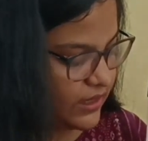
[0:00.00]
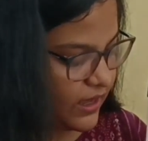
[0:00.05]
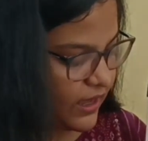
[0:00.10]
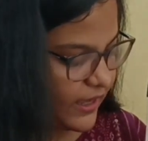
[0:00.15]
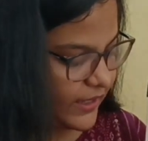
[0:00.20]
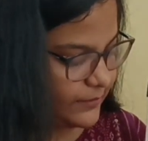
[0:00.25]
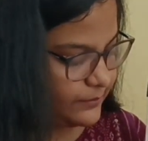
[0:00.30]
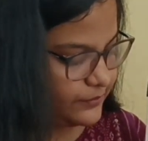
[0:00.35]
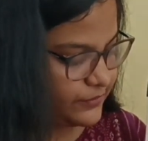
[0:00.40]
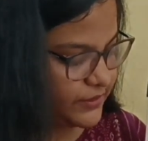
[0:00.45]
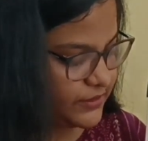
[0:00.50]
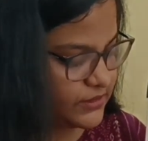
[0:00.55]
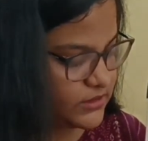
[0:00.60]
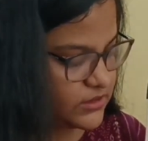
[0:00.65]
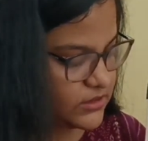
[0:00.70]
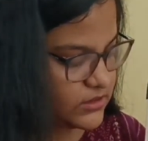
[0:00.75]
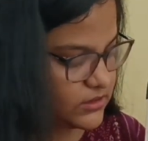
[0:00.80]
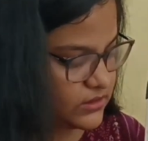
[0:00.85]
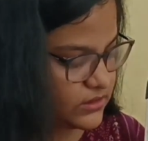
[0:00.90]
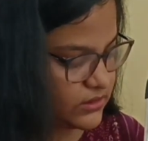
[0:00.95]
hybrid
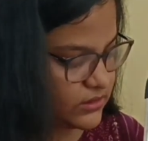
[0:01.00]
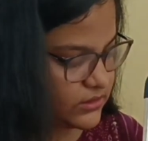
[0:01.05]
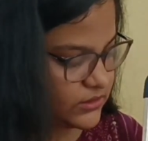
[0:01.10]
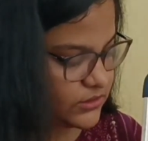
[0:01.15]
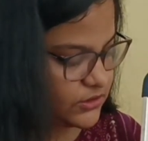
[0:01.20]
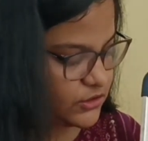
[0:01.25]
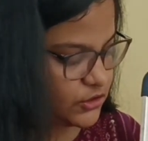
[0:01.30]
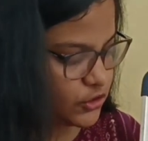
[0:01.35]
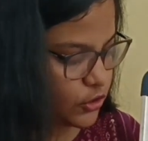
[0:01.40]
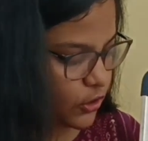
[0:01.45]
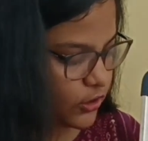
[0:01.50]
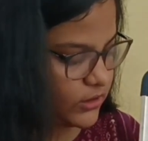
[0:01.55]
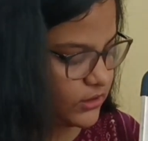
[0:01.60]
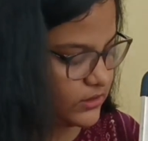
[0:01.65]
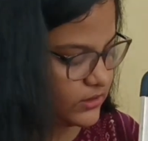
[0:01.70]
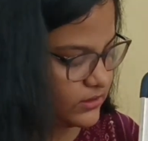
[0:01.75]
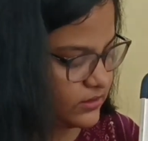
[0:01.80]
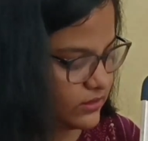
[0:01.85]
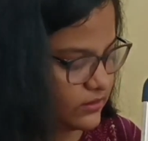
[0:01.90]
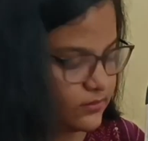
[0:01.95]
tall
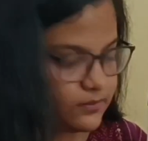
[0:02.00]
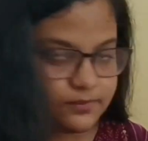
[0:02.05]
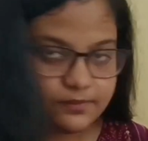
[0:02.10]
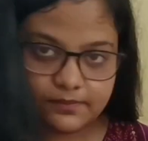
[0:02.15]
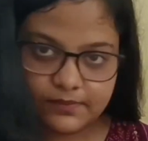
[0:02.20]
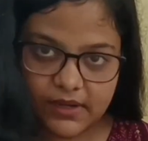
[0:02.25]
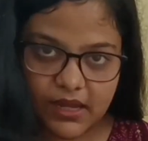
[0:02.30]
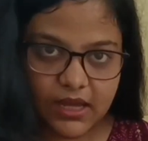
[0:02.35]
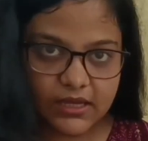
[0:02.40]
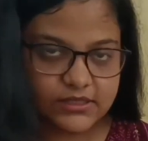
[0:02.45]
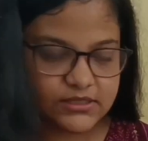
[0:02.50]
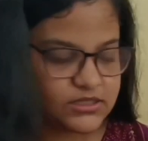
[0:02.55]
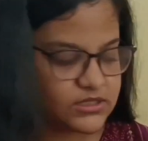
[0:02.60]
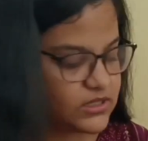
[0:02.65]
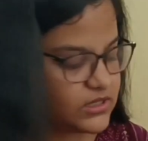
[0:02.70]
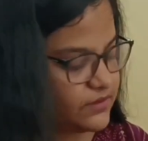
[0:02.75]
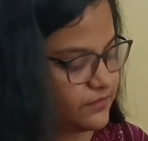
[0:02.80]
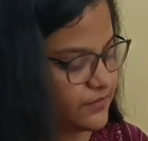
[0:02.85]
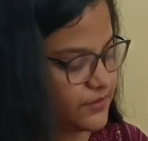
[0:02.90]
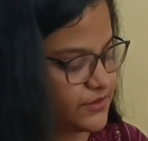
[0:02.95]
plant,
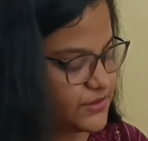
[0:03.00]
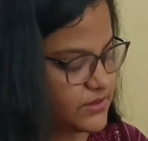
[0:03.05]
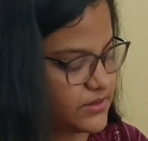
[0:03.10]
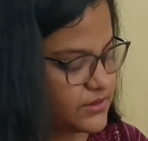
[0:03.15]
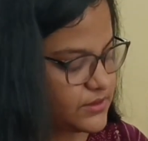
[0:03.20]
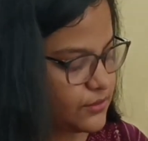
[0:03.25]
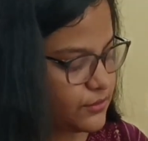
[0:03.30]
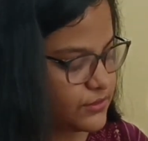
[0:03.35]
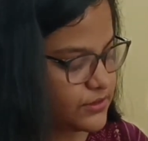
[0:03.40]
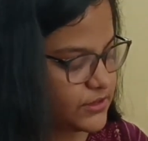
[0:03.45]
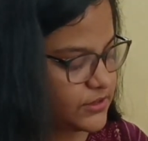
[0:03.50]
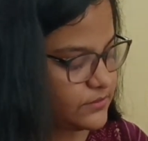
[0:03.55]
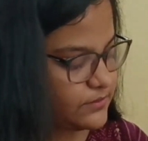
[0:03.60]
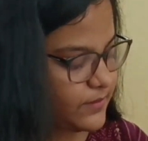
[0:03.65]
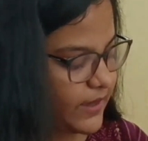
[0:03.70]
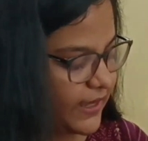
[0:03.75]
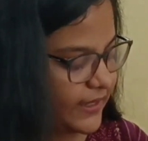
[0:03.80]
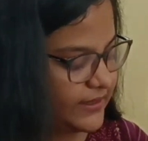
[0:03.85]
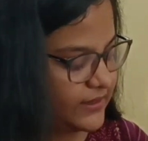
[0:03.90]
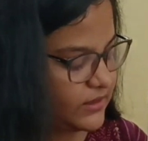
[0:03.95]
which is denoted
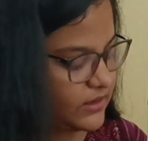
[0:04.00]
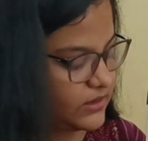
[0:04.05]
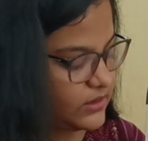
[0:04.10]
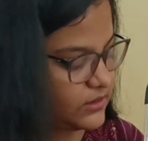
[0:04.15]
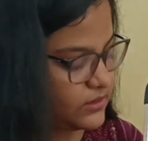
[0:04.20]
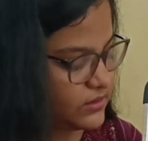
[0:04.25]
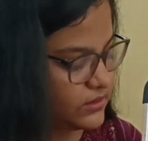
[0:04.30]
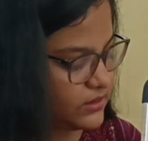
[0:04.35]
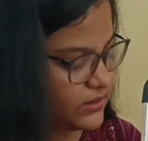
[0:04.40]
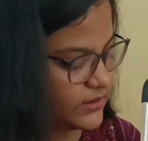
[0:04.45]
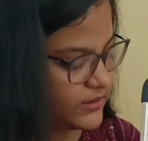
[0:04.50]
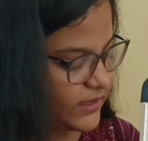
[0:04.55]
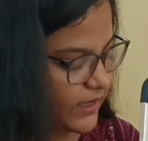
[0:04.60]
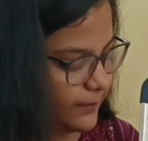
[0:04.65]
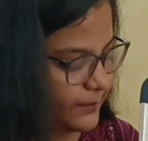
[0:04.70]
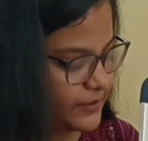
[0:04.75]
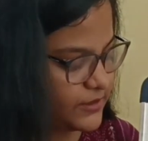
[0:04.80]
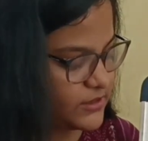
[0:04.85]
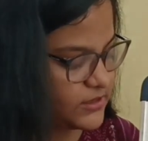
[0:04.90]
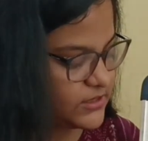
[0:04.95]
by a
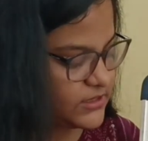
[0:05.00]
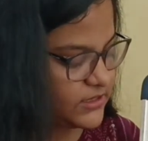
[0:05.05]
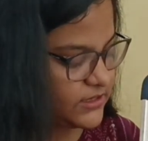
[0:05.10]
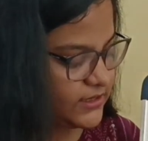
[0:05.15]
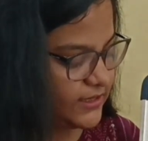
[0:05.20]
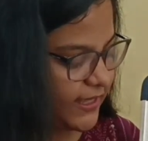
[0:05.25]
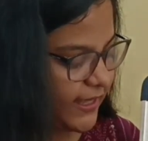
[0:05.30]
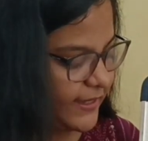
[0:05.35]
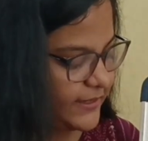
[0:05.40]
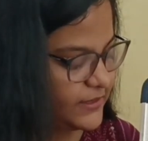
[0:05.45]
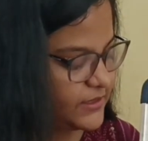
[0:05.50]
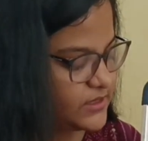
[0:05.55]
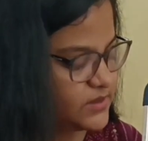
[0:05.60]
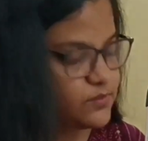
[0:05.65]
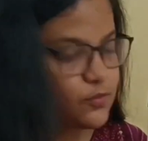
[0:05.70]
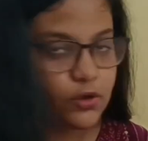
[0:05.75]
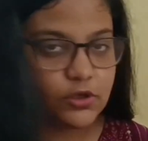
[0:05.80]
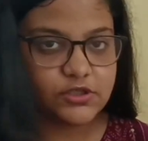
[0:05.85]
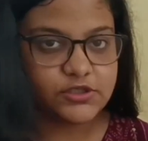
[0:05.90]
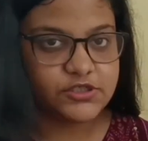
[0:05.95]
capital T and a
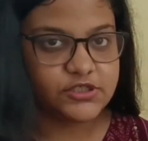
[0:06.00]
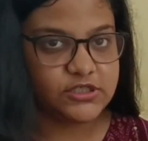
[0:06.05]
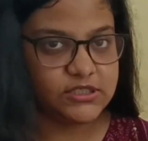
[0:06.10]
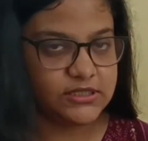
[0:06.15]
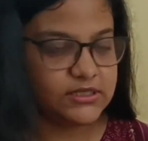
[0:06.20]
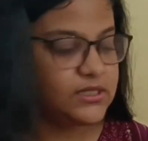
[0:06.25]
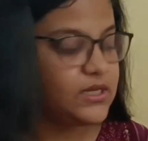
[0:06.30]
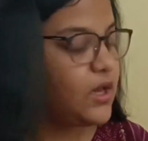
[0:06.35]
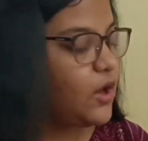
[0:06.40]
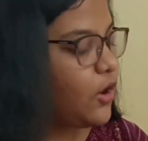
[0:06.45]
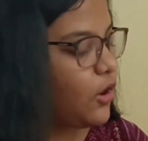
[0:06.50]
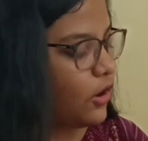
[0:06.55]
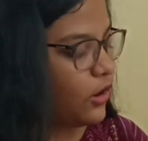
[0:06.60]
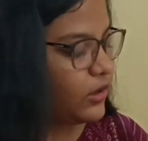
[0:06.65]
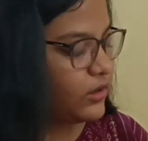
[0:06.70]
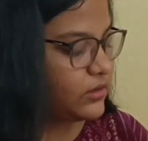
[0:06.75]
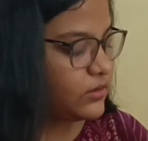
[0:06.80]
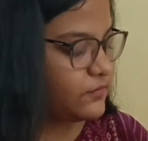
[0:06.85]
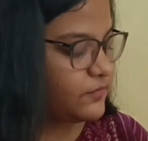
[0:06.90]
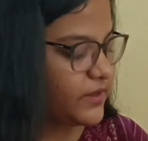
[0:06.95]
small t.
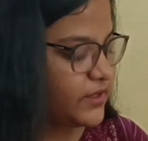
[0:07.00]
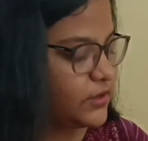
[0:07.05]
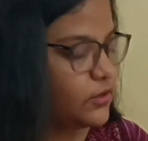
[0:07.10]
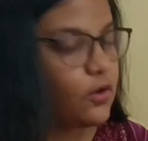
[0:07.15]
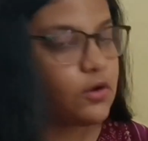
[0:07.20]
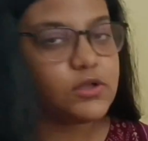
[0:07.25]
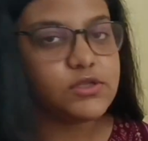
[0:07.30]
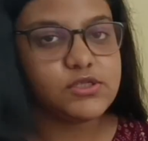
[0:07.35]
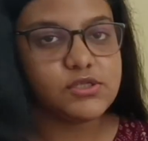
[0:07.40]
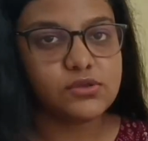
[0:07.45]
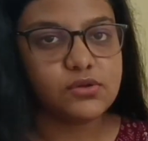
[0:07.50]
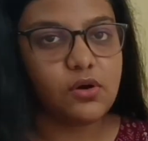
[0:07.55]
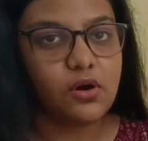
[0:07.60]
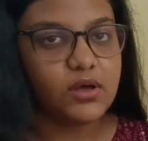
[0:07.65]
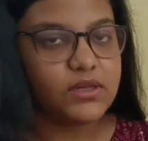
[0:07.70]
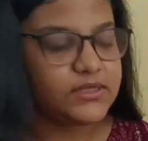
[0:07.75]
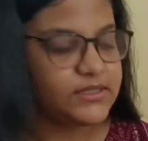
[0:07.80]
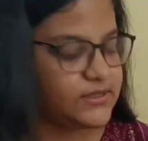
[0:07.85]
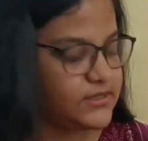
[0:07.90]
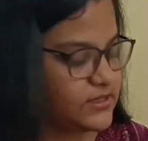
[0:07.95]
Or we can also
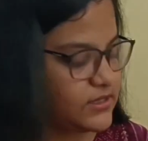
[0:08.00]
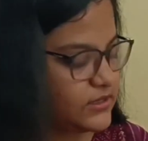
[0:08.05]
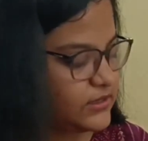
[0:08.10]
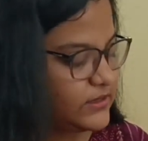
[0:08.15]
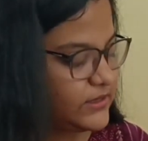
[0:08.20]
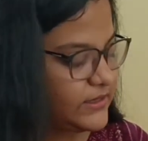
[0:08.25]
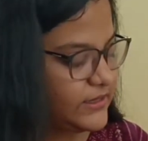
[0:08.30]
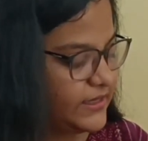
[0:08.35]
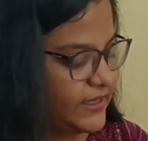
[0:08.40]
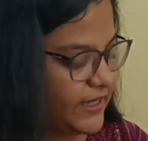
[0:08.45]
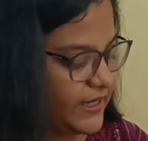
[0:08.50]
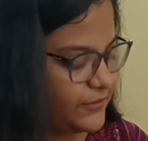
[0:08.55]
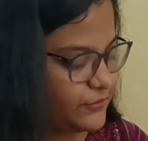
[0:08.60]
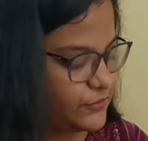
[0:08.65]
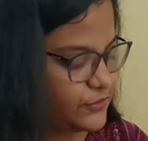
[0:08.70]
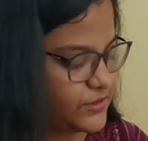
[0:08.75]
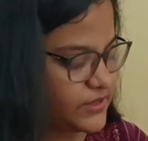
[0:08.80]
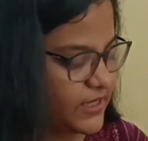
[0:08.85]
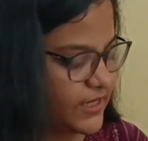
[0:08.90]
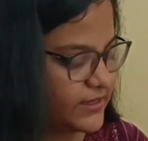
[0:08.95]
call it a
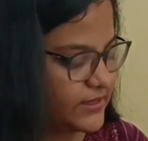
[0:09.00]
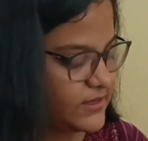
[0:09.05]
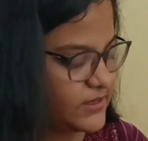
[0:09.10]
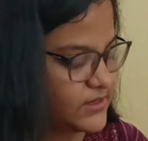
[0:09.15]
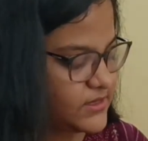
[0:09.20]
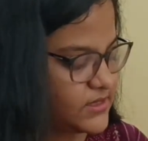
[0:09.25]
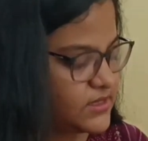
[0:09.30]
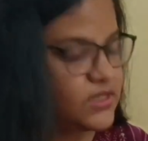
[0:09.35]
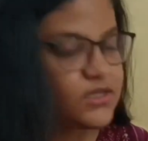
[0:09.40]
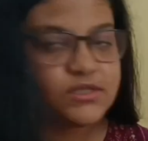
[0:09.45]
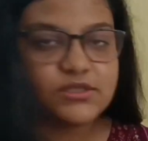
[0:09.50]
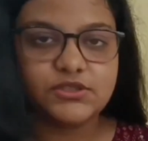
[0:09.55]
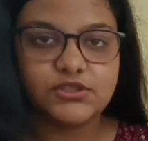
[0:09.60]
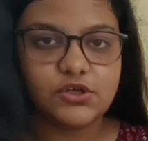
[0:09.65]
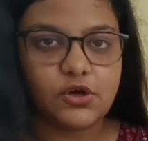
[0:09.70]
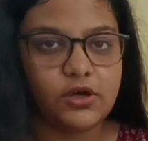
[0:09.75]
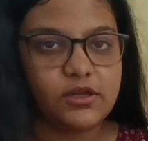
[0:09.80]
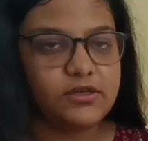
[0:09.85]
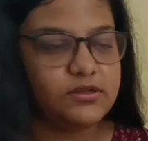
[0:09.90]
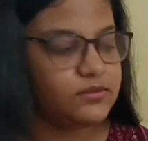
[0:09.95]
heterozygous
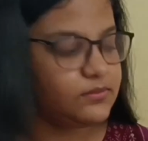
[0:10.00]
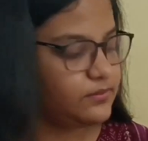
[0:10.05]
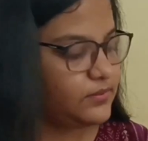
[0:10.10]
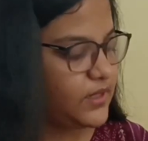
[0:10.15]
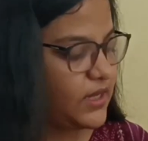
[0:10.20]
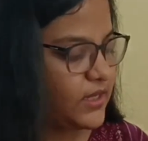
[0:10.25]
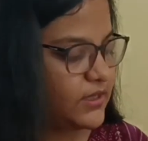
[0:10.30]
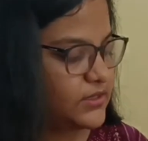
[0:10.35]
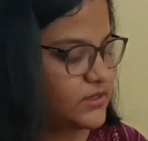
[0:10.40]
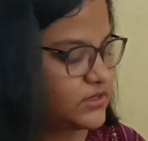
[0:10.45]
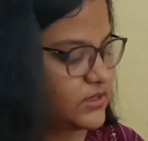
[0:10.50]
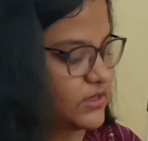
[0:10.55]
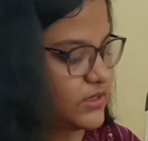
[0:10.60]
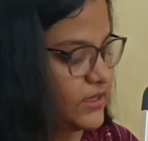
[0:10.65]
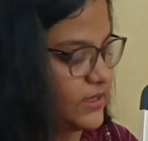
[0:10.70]
tall plant.